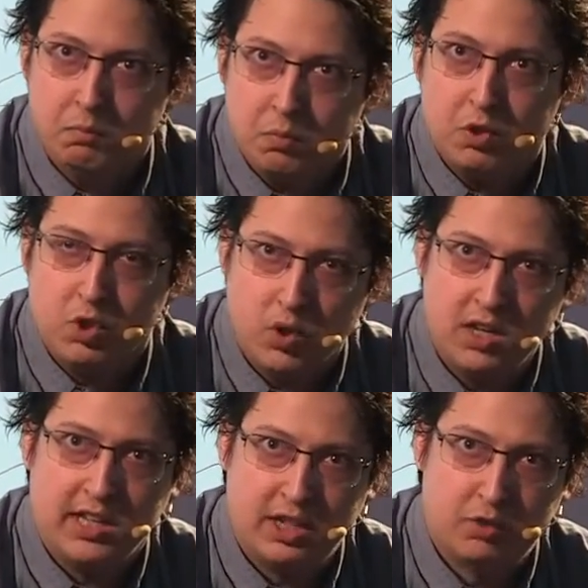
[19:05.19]
you
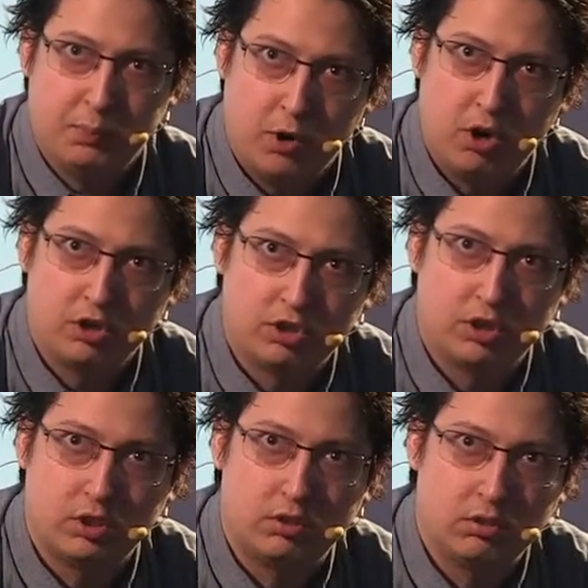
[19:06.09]
need
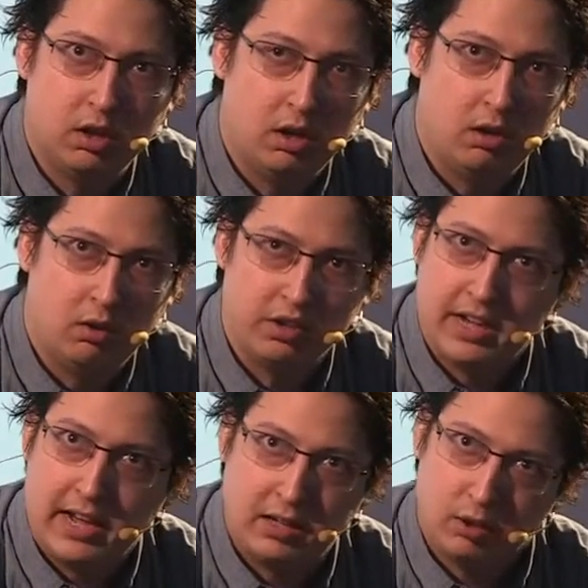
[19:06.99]
exposure on
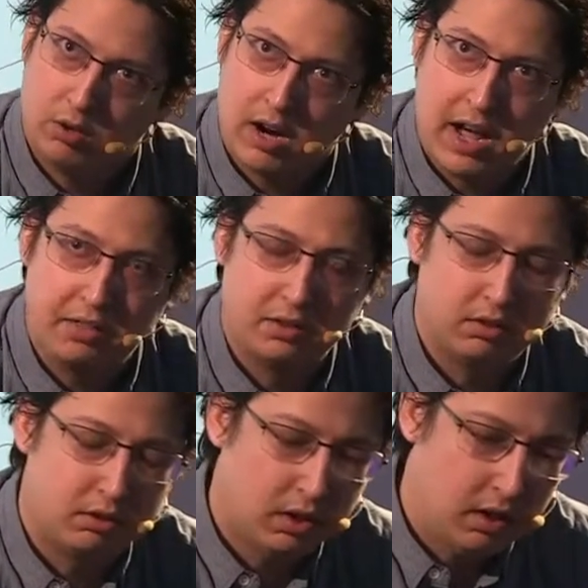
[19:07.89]
Kaggle or other